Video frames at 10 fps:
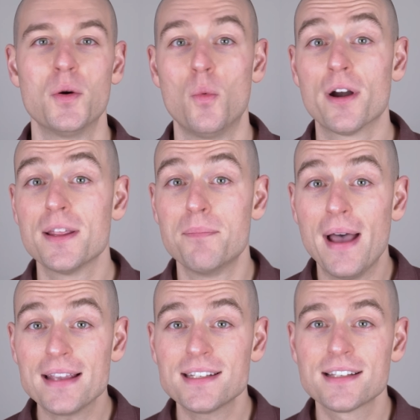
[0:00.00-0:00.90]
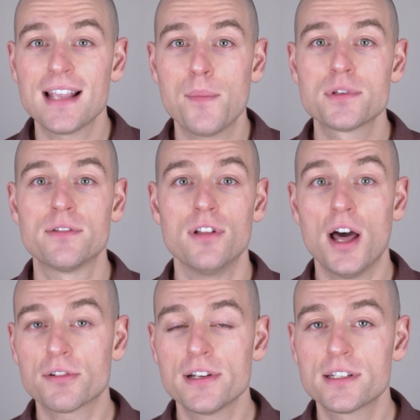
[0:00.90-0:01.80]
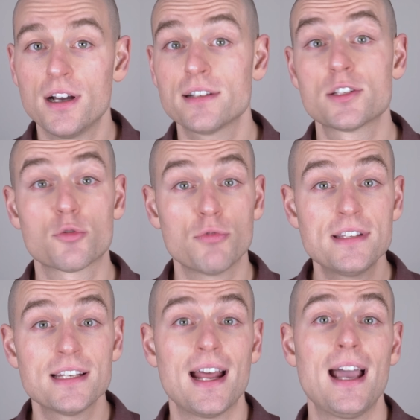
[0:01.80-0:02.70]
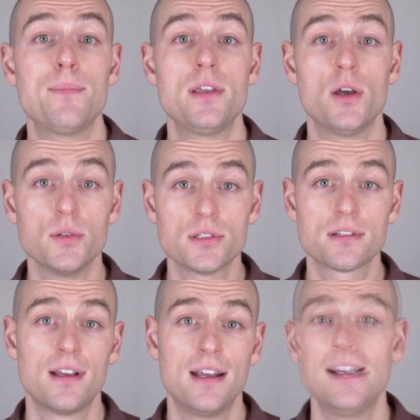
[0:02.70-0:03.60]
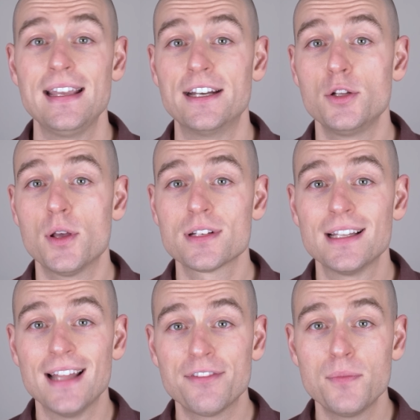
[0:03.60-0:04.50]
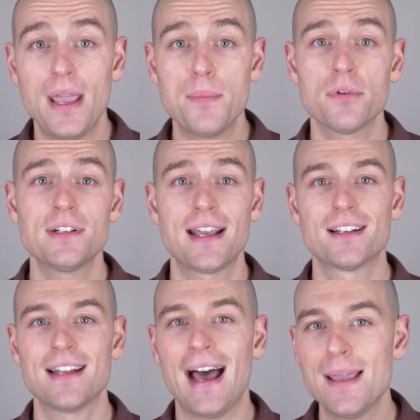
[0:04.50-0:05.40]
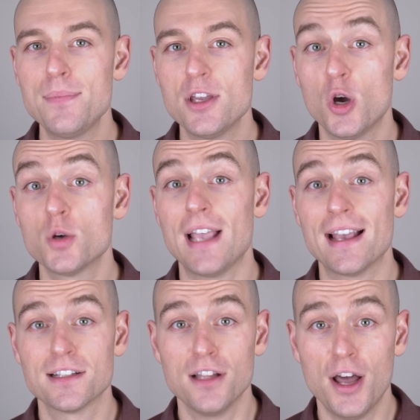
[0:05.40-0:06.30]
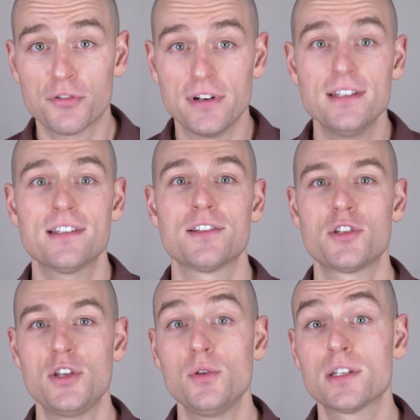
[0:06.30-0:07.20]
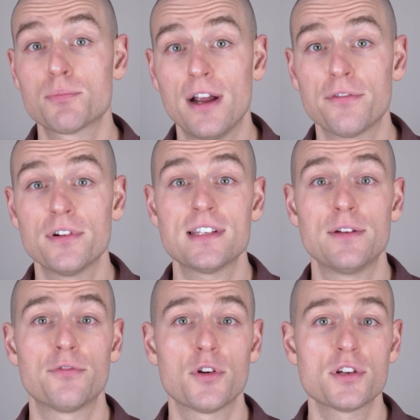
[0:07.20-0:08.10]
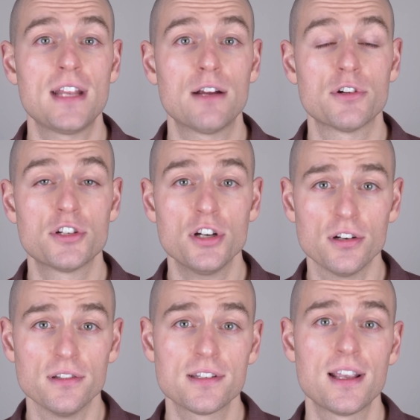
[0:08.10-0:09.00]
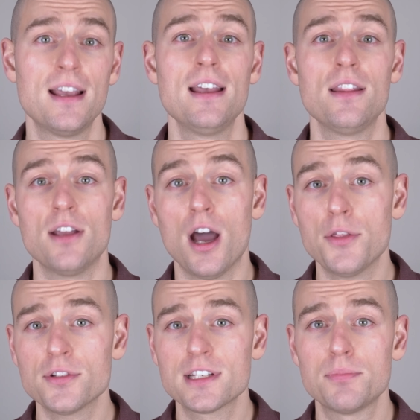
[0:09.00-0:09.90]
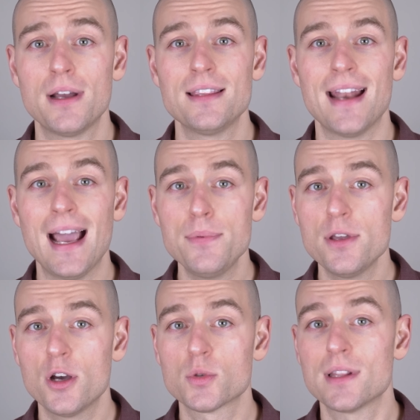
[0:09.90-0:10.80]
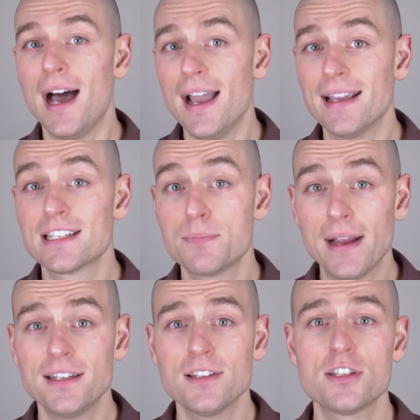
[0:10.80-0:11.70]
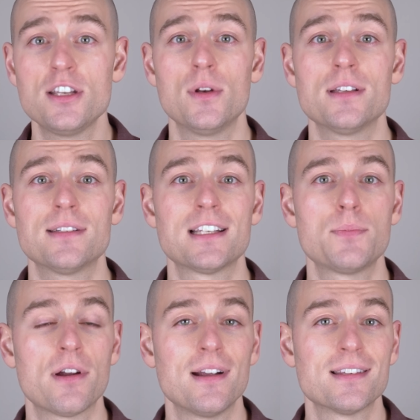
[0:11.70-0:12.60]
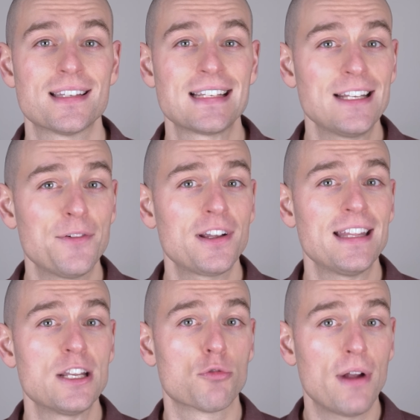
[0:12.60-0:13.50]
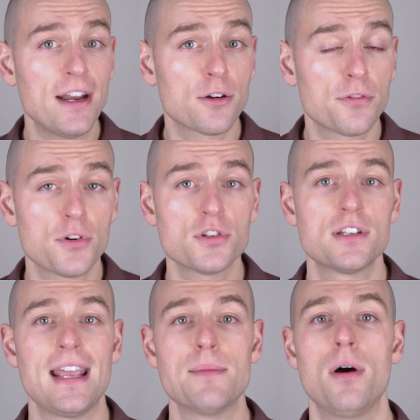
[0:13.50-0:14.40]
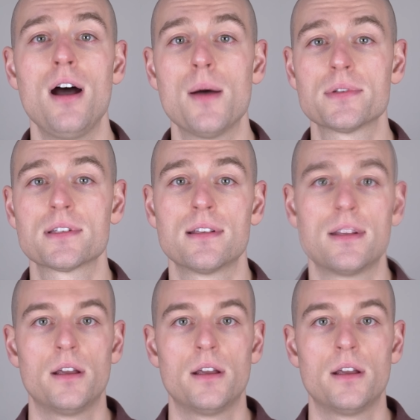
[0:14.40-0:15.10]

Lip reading: One of the best examples of lottery stocks is recent IPOs. In a 2011 paper titled IPOs as Lotteries, Skewness Preference and First Day Returns, the authors explain that IPOs with high expected skewness experience significantly greater first day pops.